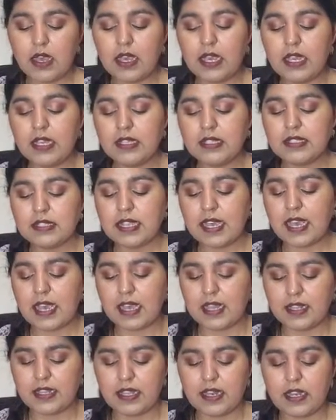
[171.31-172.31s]
He
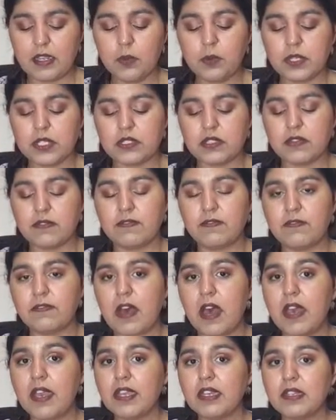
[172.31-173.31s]
said that it was the
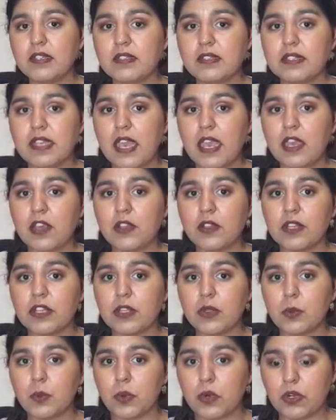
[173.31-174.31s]
finest tail
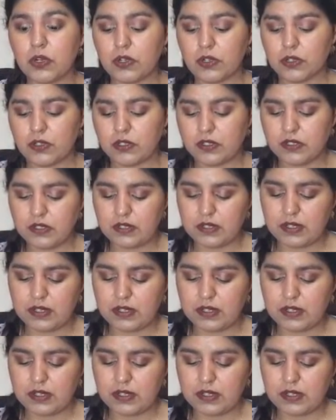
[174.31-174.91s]
in the world.